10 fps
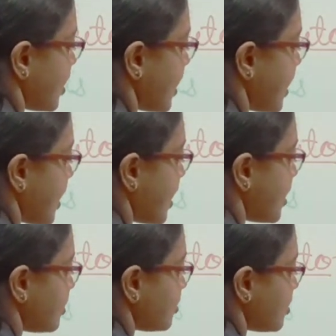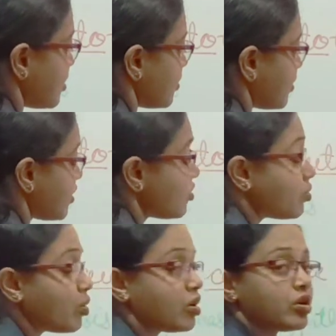and
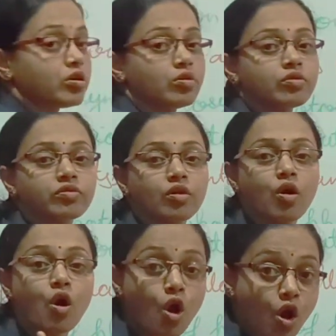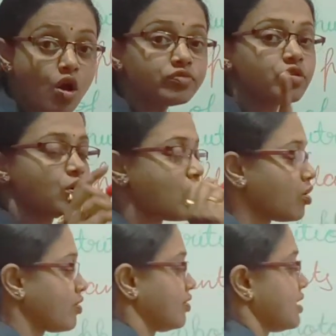6 molecules of
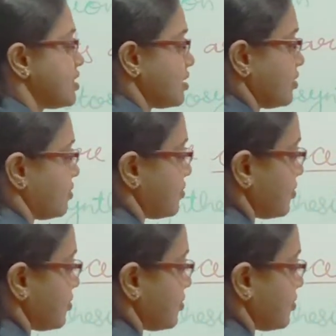oxygen.